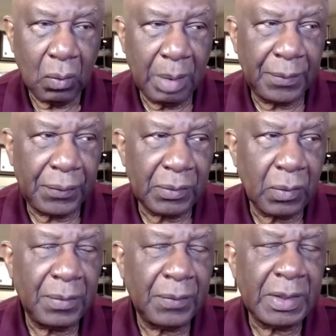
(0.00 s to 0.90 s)

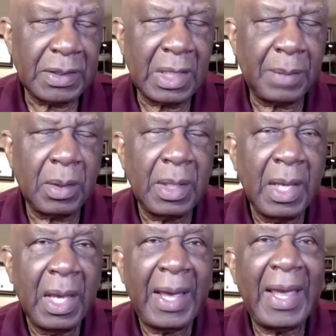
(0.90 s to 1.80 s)
For example,
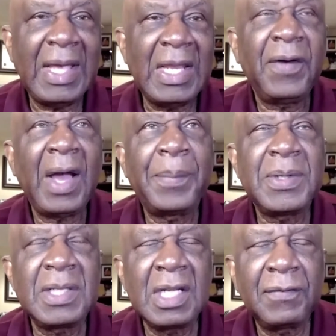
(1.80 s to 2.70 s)

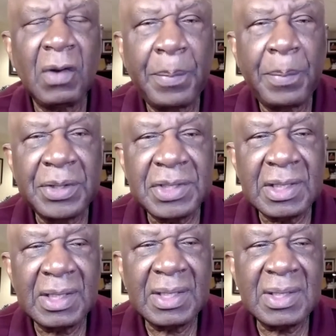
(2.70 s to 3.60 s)
85% of all
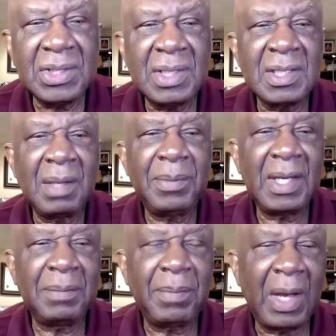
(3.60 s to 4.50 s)
purchasing decisions are
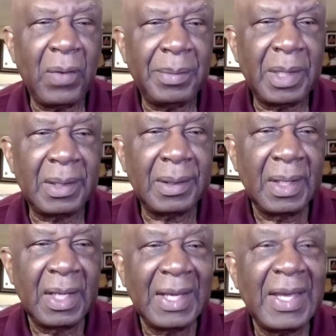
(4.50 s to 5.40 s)
made by women.
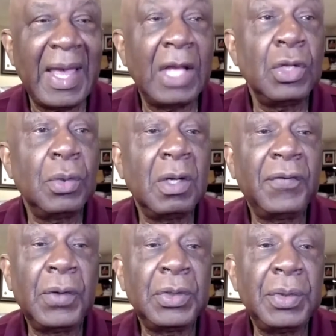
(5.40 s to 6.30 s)
Can you
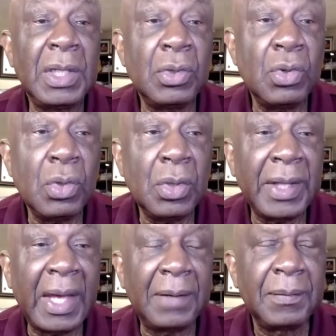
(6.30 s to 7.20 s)
afford to ignore
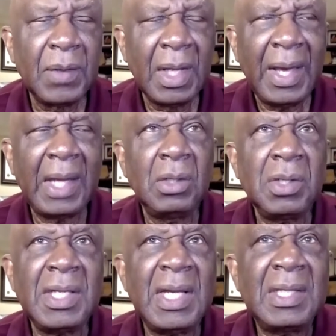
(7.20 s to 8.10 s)
that? And
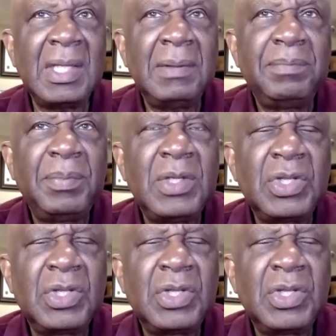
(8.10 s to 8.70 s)
look at the